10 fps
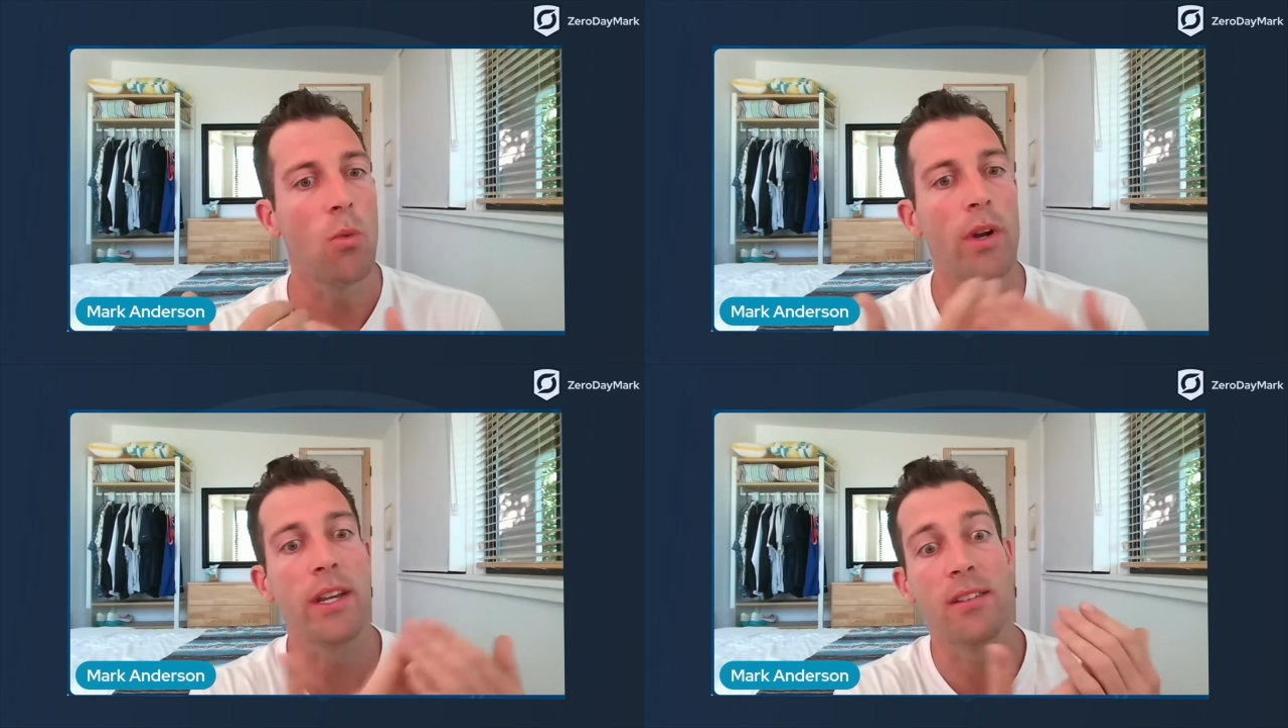
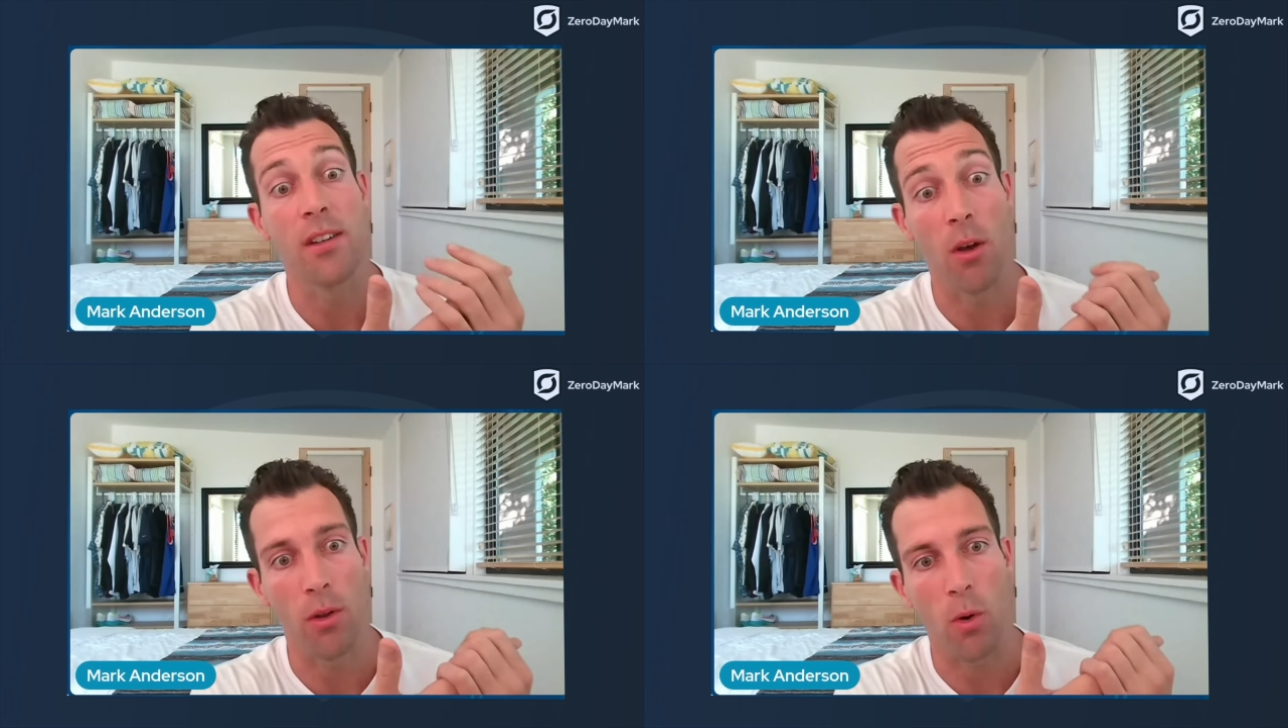we need
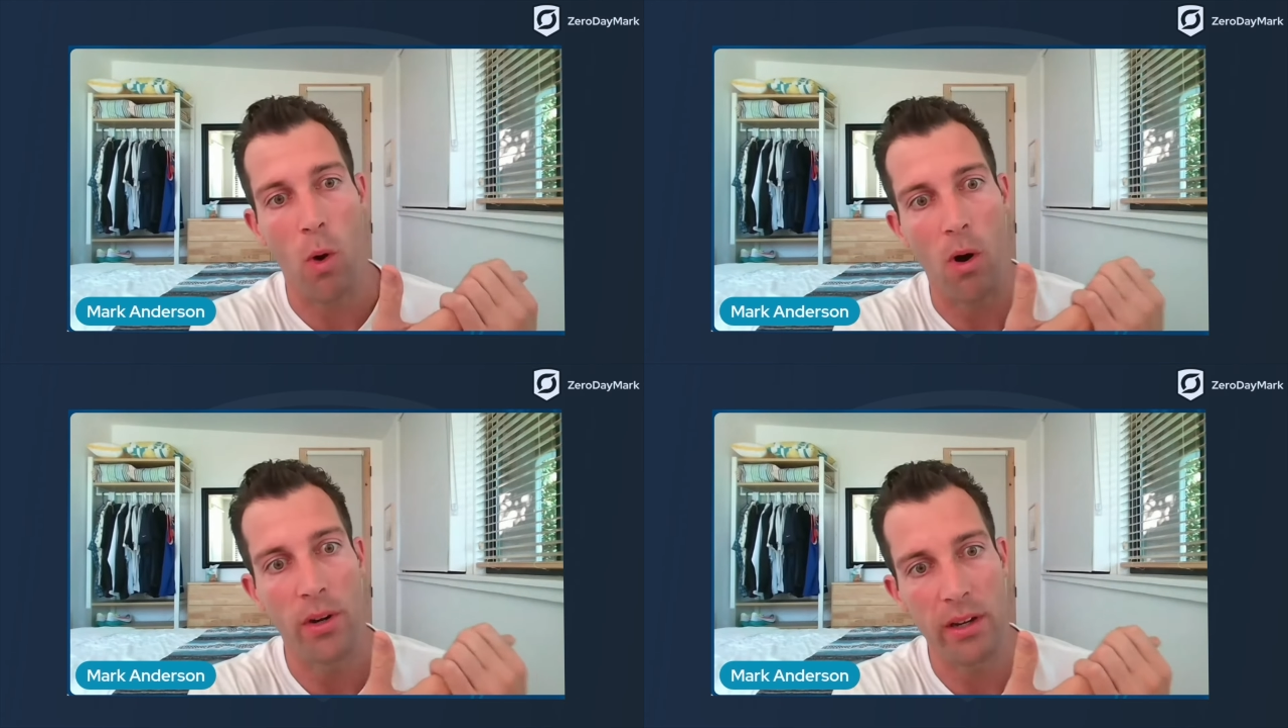to know the
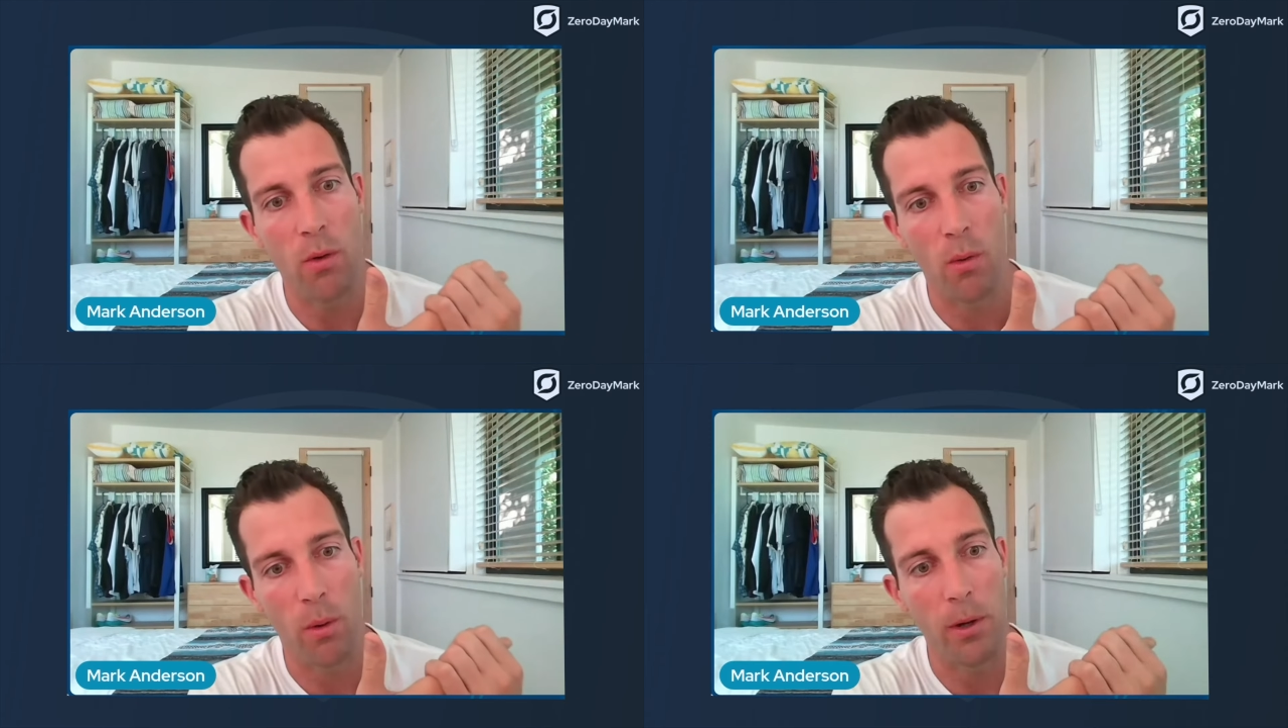quality
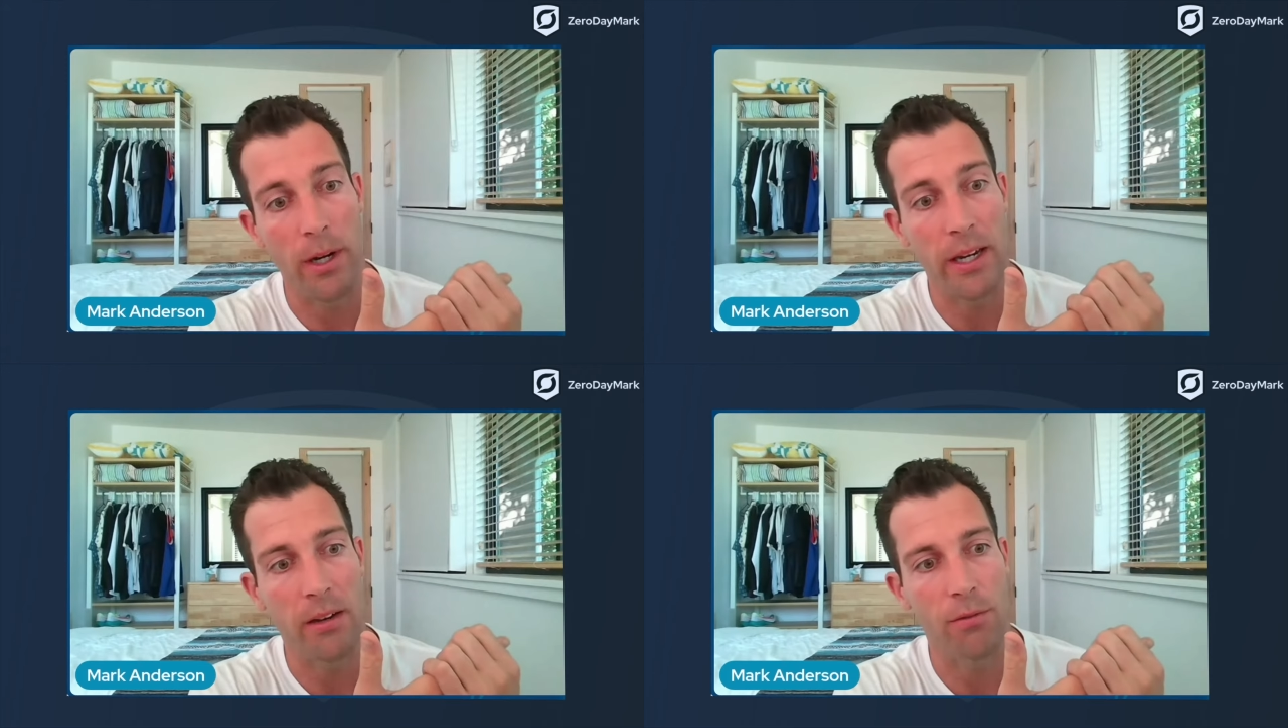of what we're
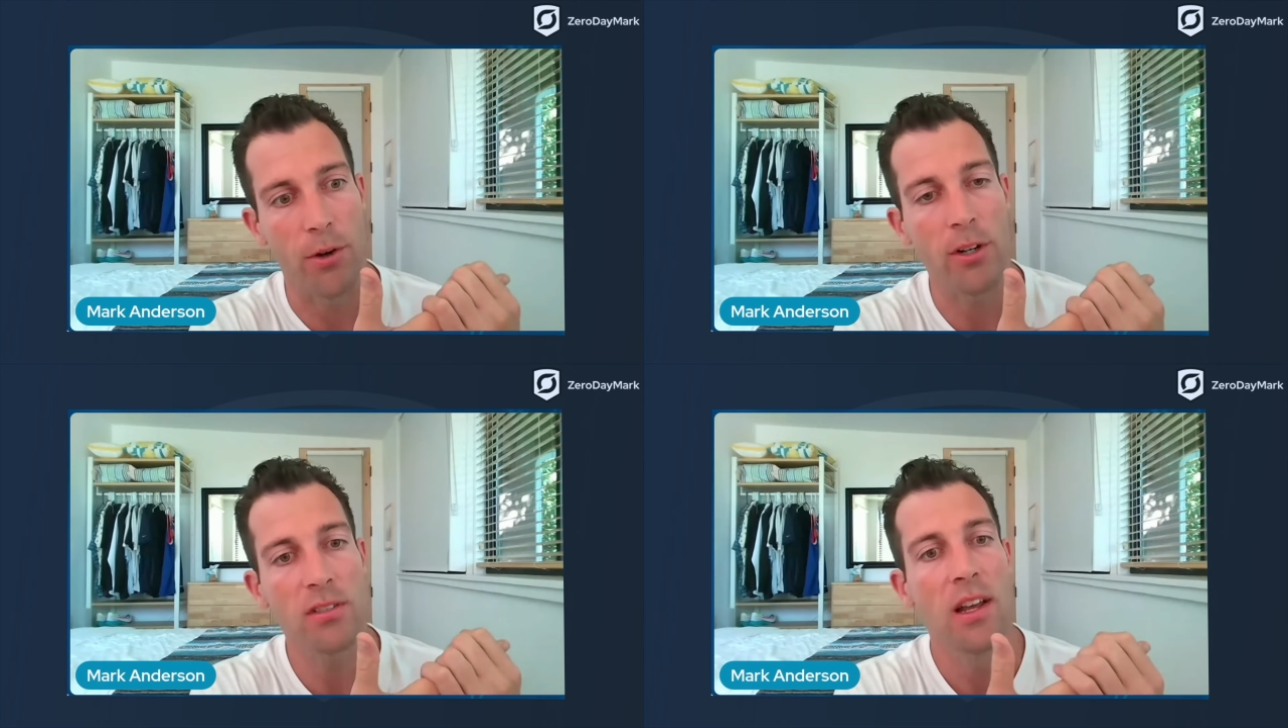putting in
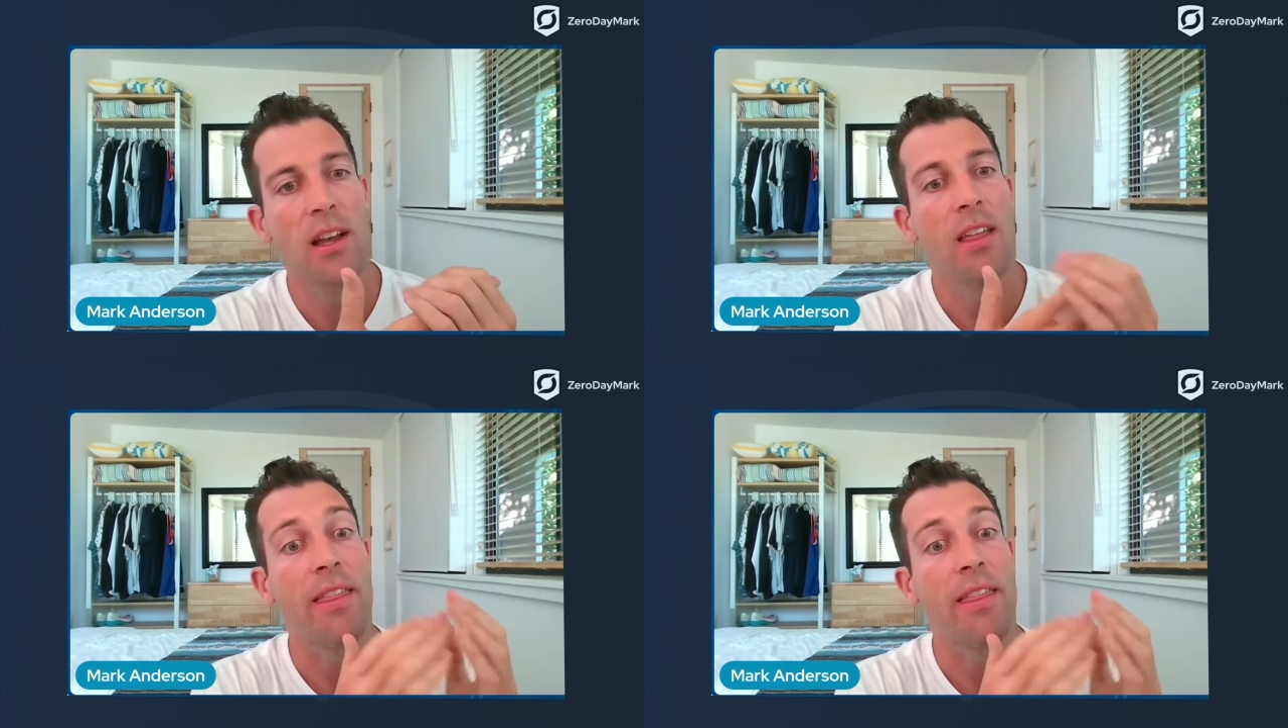first.